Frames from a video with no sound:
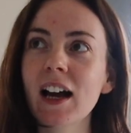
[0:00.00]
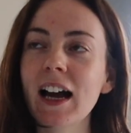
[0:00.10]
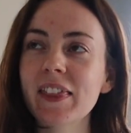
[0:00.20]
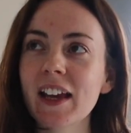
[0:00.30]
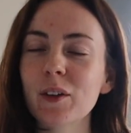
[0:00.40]

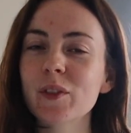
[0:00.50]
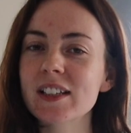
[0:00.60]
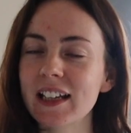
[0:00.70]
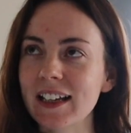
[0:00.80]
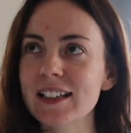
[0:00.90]
And then
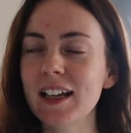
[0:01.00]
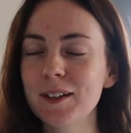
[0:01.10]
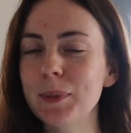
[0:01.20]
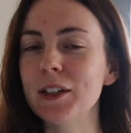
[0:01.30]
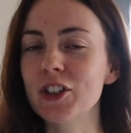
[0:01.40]
obviously it's
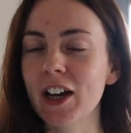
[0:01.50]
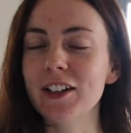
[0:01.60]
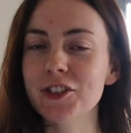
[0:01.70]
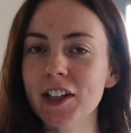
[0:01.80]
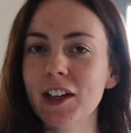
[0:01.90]
like been
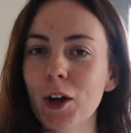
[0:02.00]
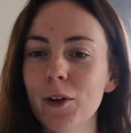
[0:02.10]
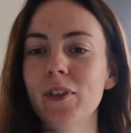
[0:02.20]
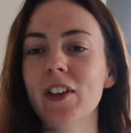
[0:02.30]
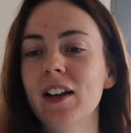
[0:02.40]
changing
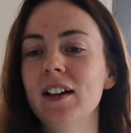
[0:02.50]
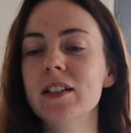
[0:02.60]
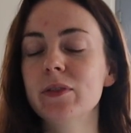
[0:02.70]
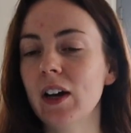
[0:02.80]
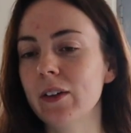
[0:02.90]
over the
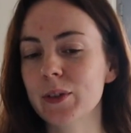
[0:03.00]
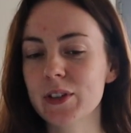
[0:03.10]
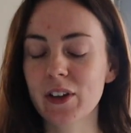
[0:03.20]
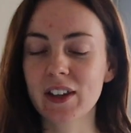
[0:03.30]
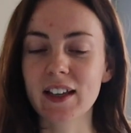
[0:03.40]
last five or
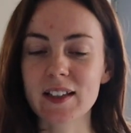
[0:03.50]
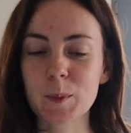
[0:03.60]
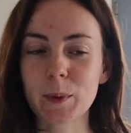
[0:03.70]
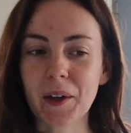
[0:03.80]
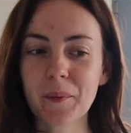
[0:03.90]
so years,
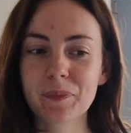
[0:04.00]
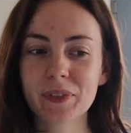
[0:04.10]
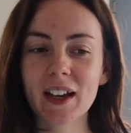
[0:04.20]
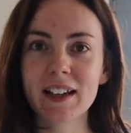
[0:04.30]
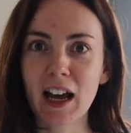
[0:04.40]
but
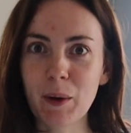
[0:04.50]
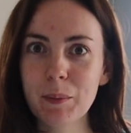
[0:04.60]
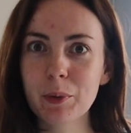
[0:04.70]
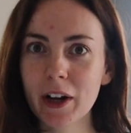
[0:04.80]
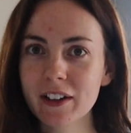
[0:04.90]
now I'm
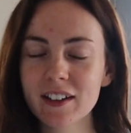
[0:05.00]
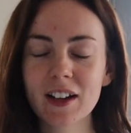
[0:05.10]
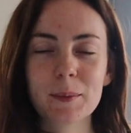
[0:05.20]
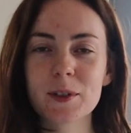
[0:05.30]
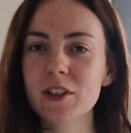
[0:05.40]
pregnant,
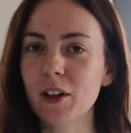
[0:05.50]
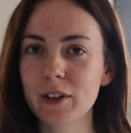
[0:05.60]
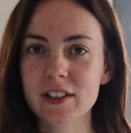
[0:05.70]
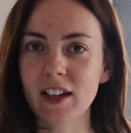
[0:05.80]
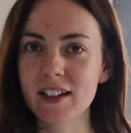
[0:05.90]
I'm so
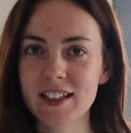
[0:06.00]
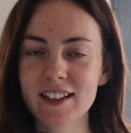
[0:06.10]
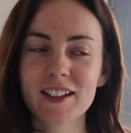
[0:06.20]
excited.